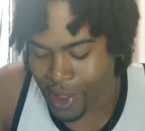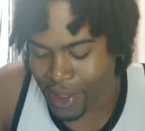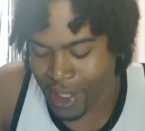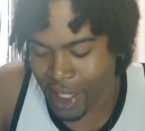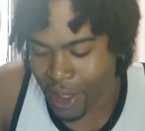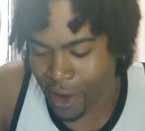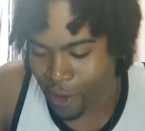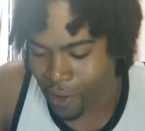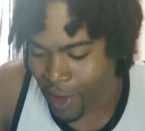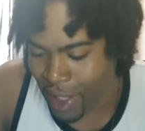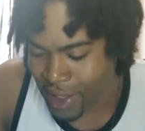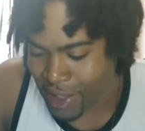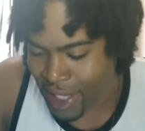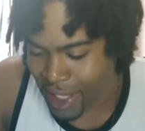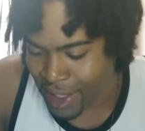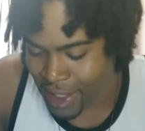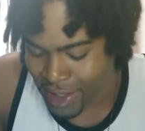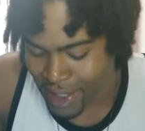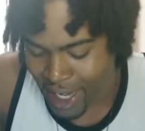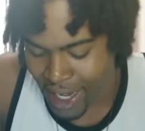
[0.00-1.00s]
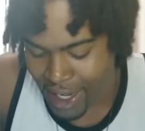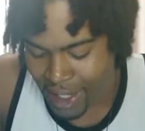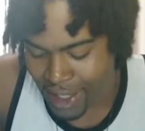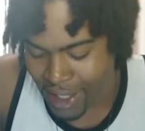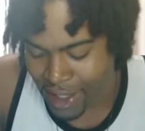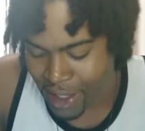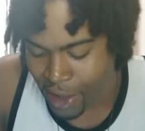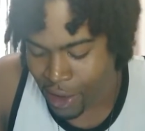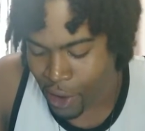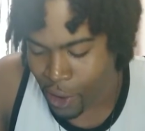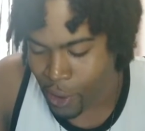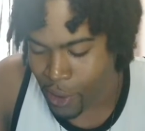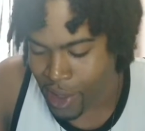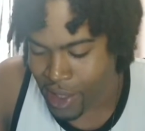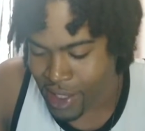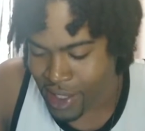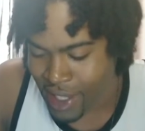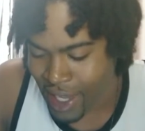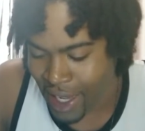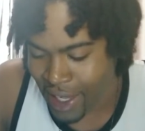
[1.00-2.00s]
They don't really take the time to get to know us.
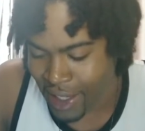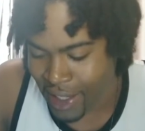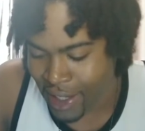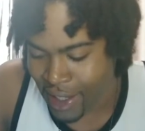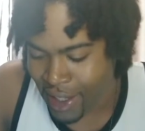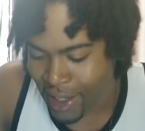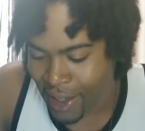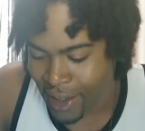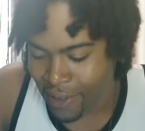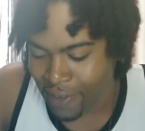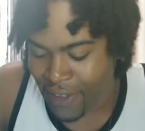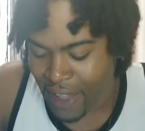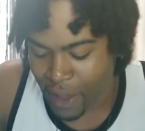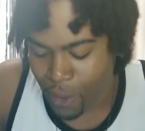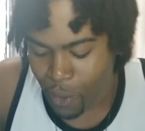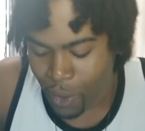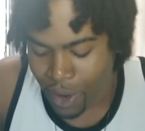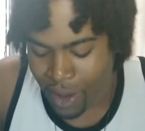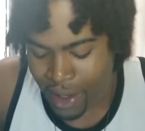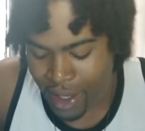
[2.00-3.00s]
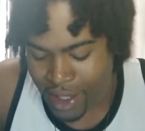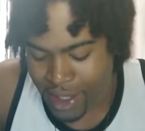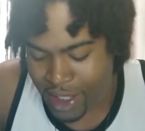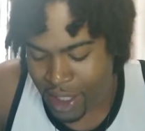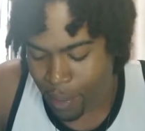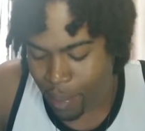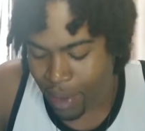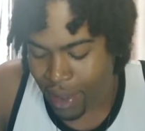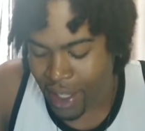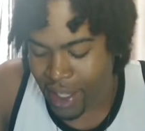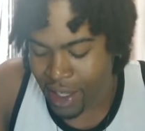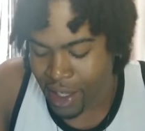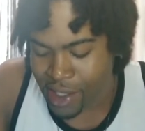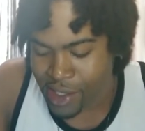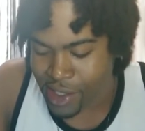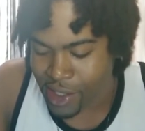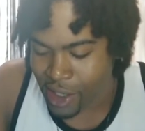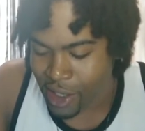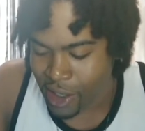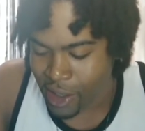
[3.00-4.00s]
It's like they want us to play
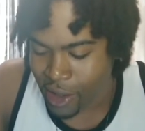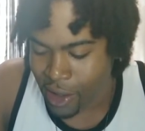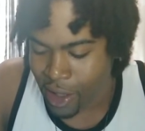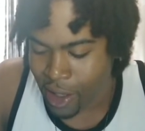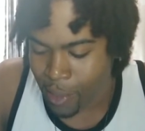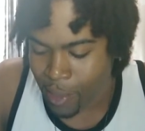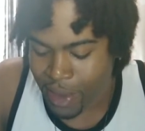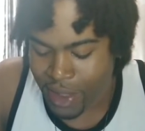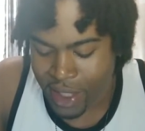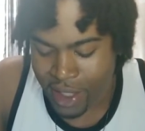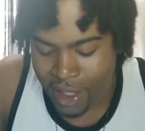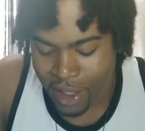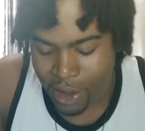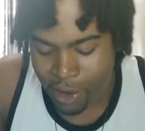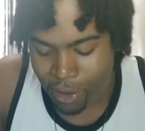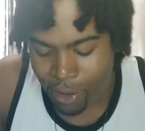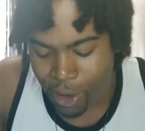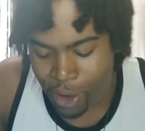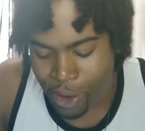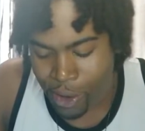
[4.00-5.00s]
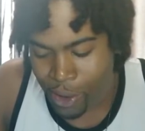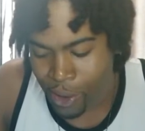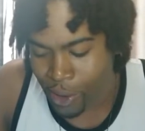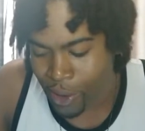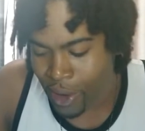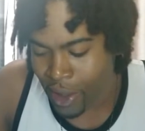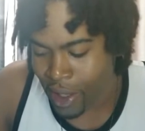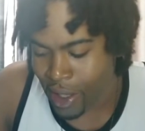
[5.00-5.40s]
a particular role.